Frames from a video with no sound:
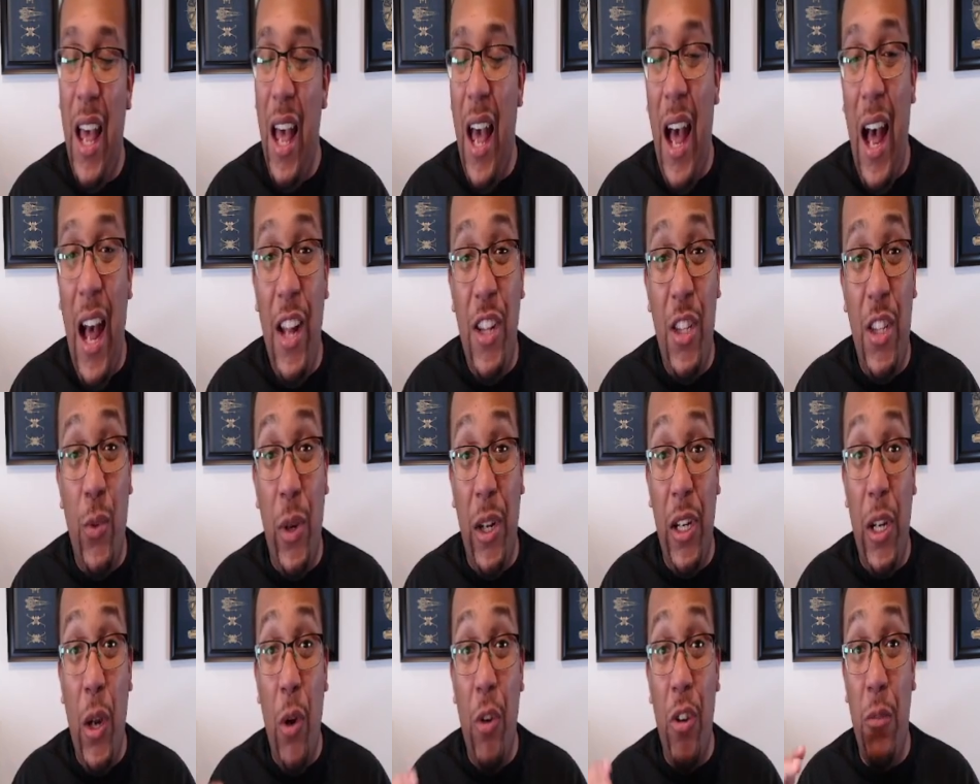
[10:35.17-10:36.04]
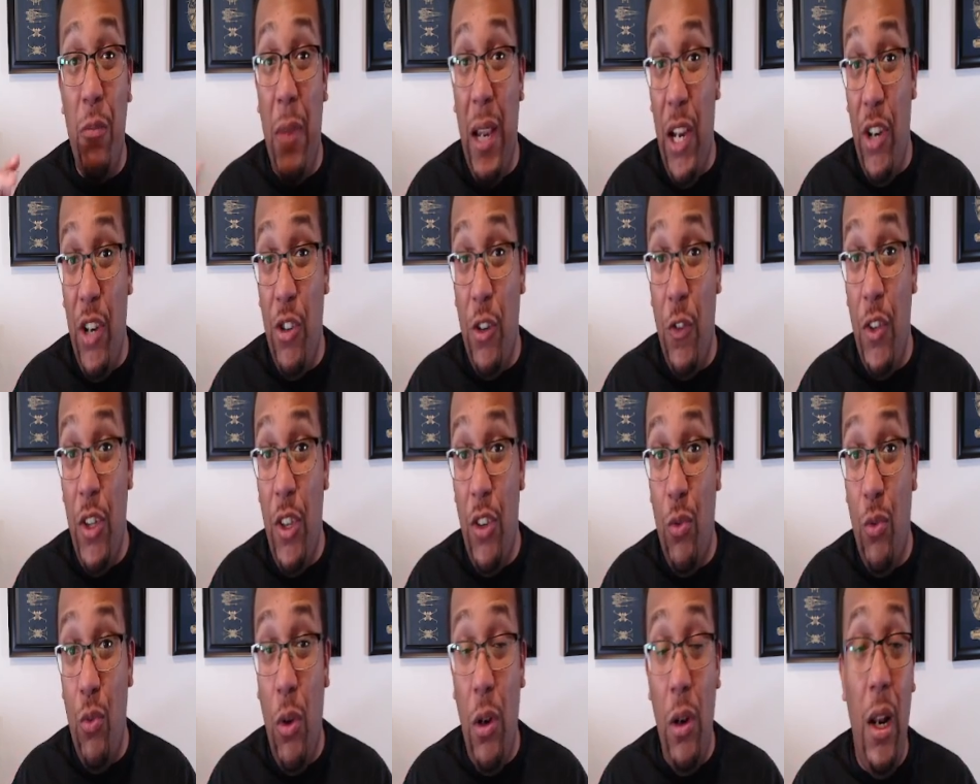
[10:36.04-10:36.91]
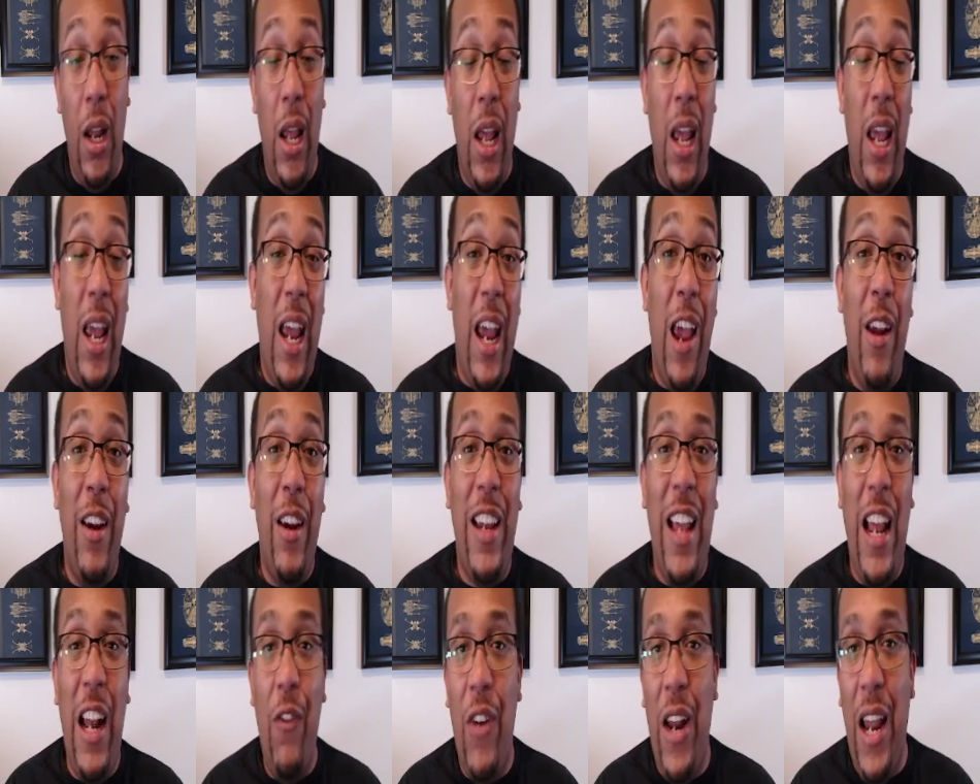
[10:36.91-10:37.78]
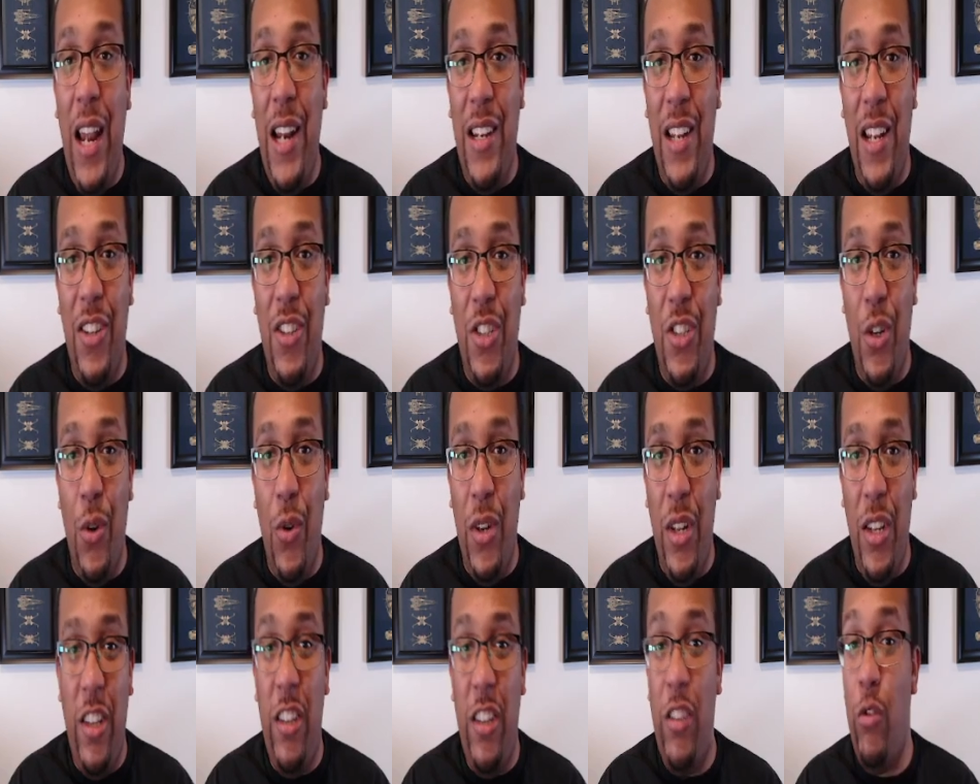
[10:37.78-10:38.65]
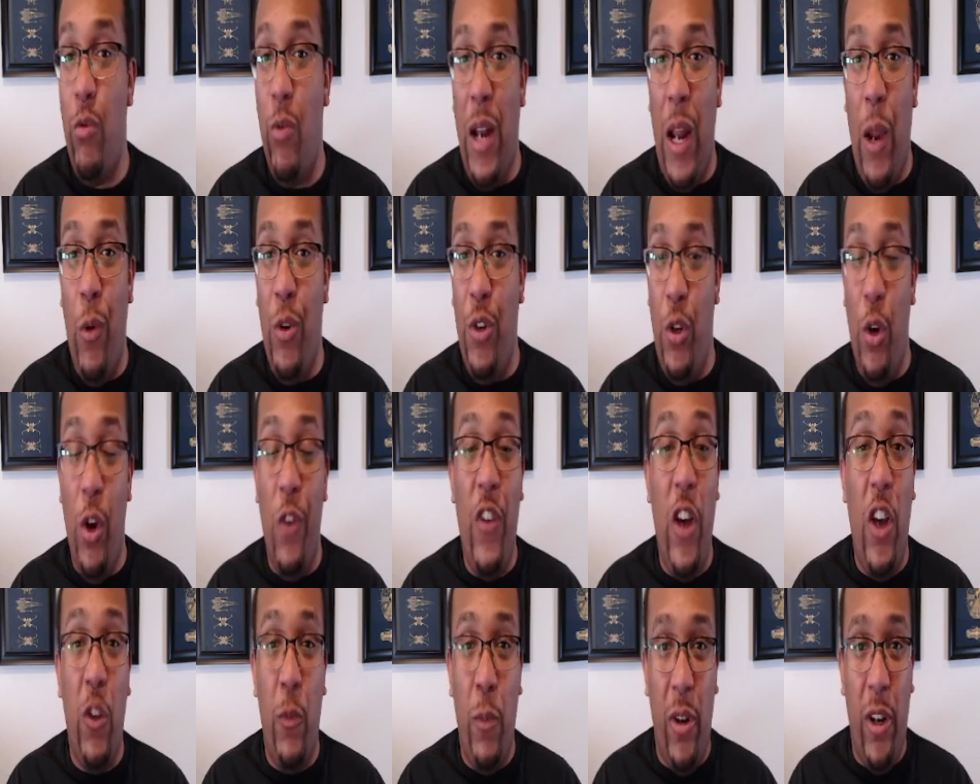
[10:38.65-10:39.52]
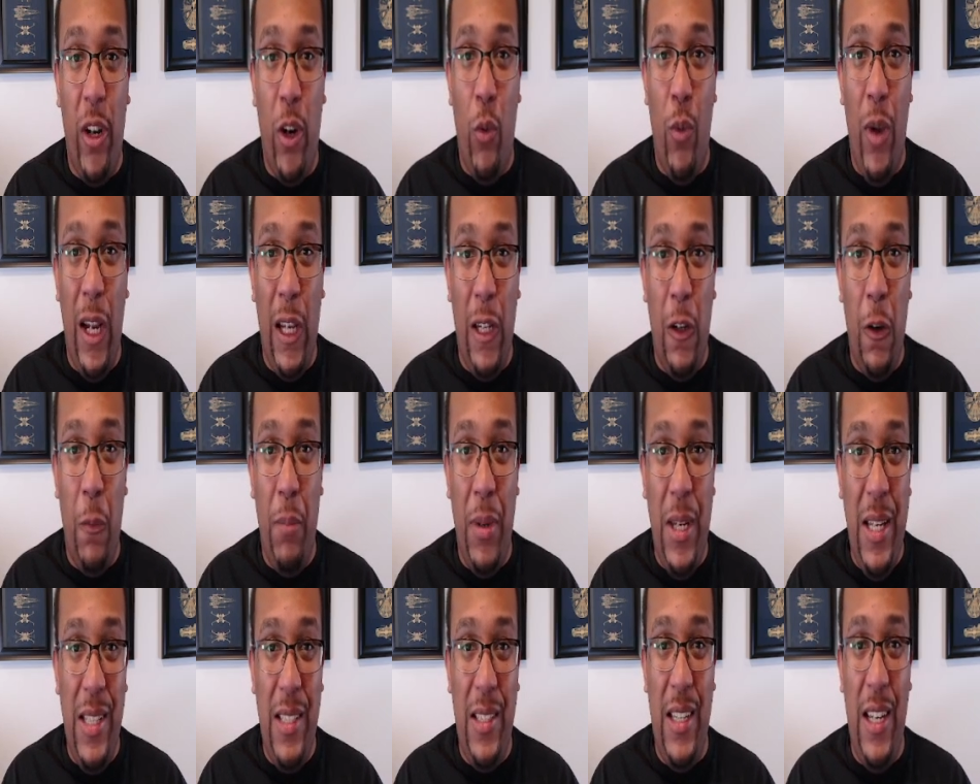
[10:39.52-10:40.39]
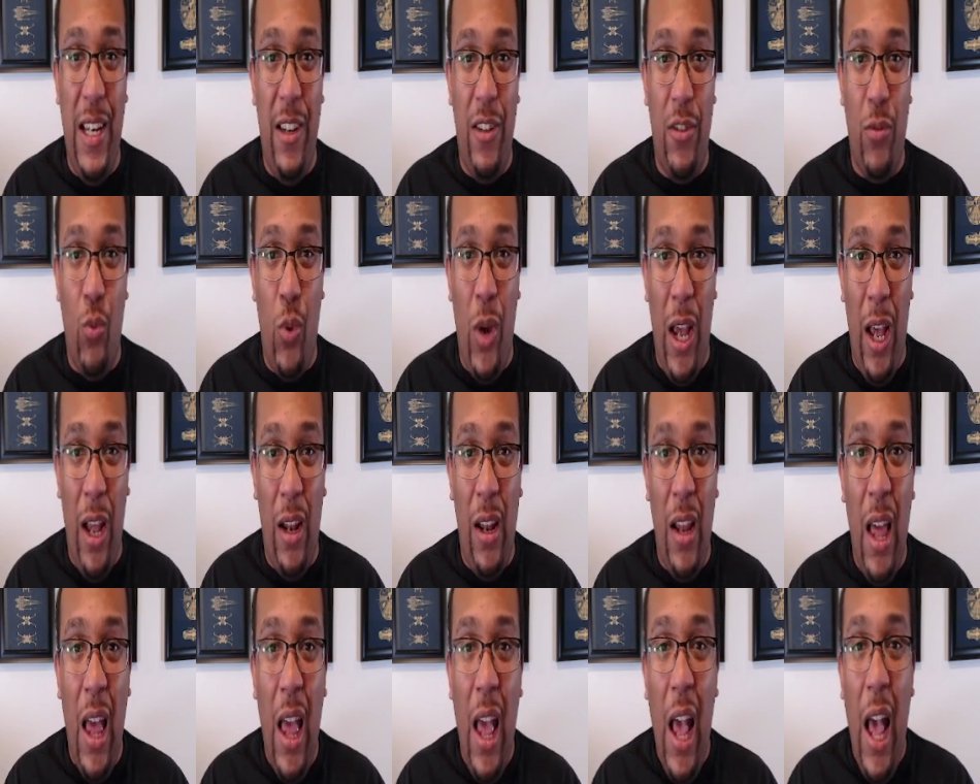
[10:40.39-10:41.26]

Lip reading: So we're gonna go with Major for this one. And kind of what I did too, and this is what I would do if I was building a regular PC as well.